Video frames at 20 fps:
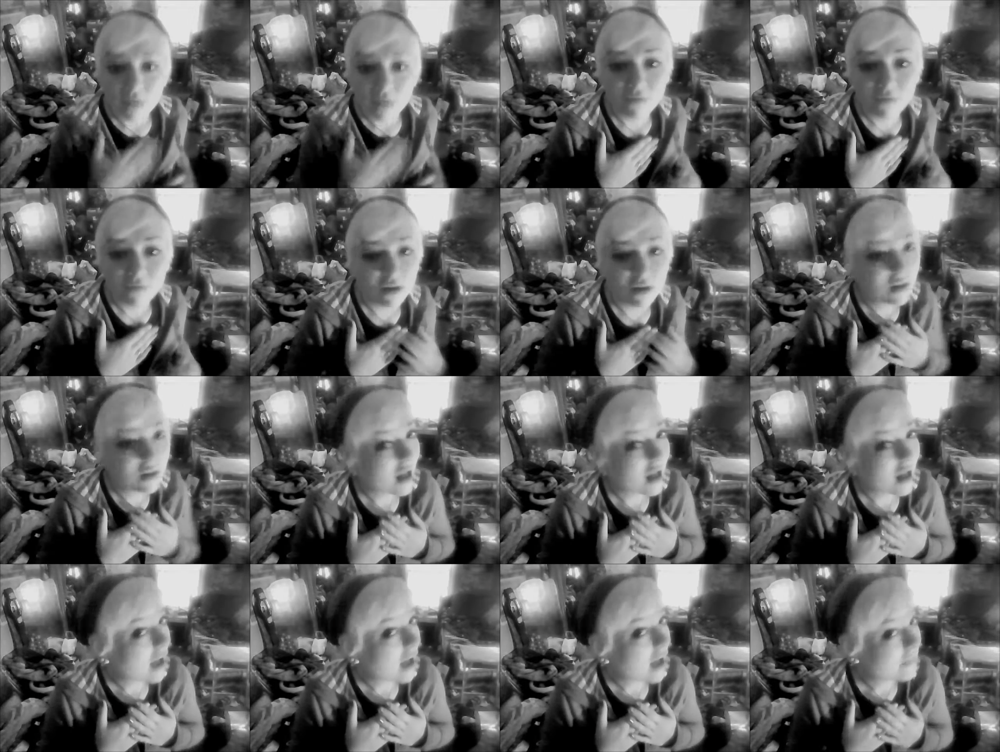The fear
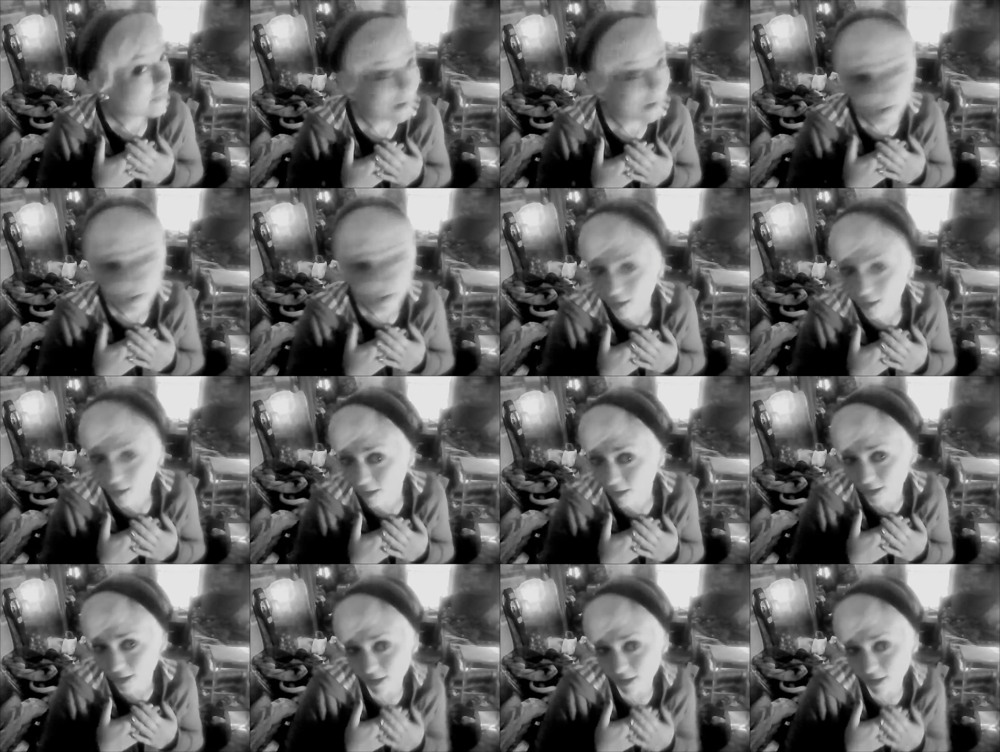that I might
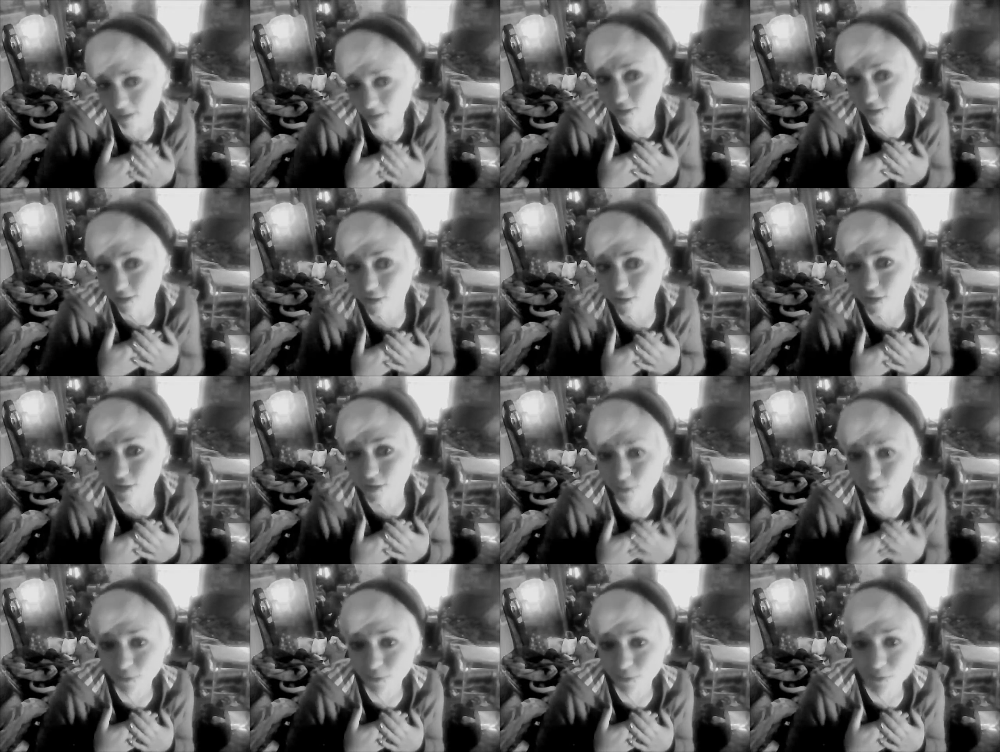get cancer
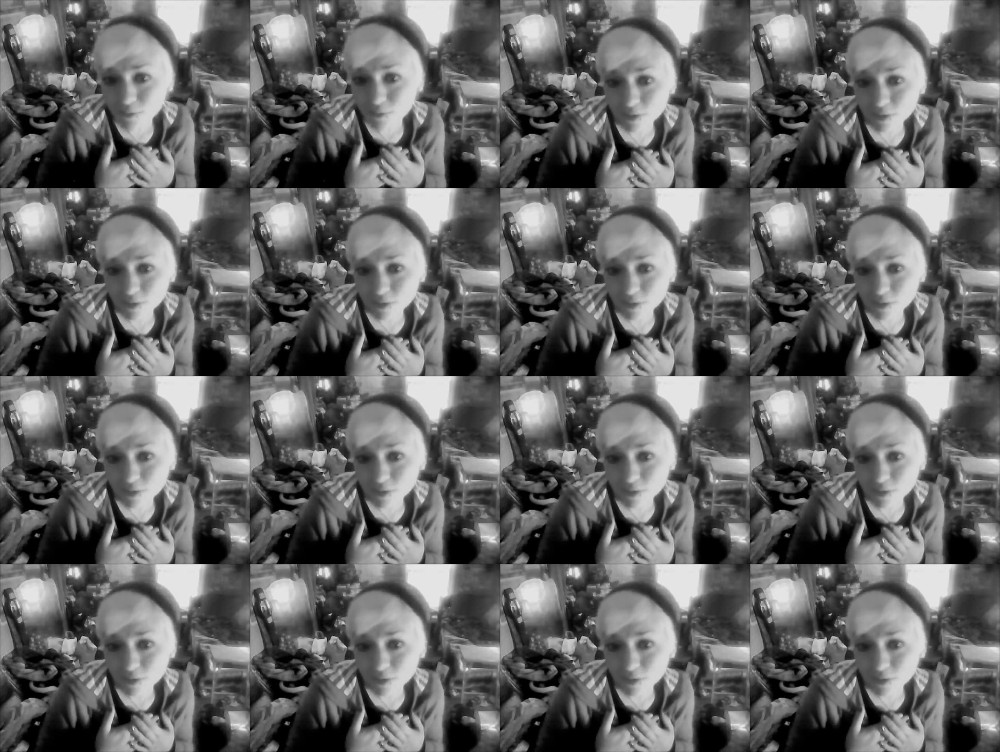too.